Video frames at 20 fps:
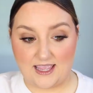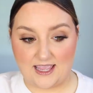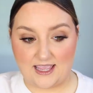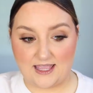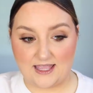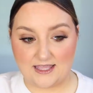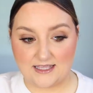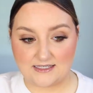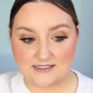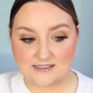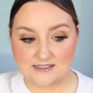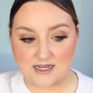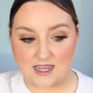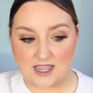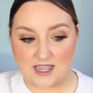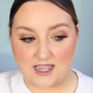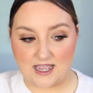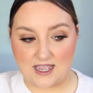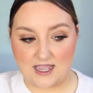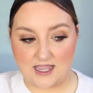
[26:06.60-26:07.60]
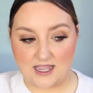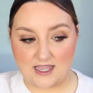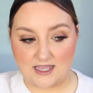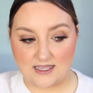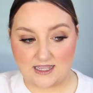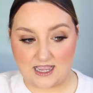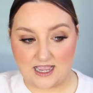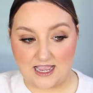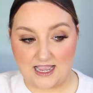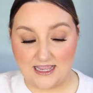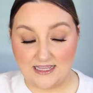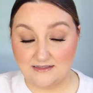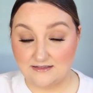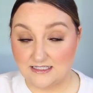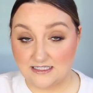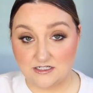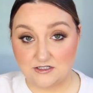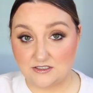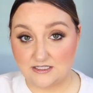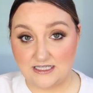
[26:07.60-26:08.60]
And uh, I
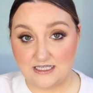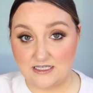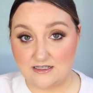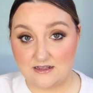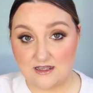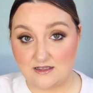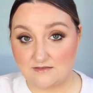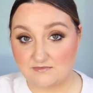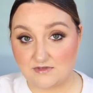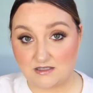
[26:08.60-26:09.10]
literally,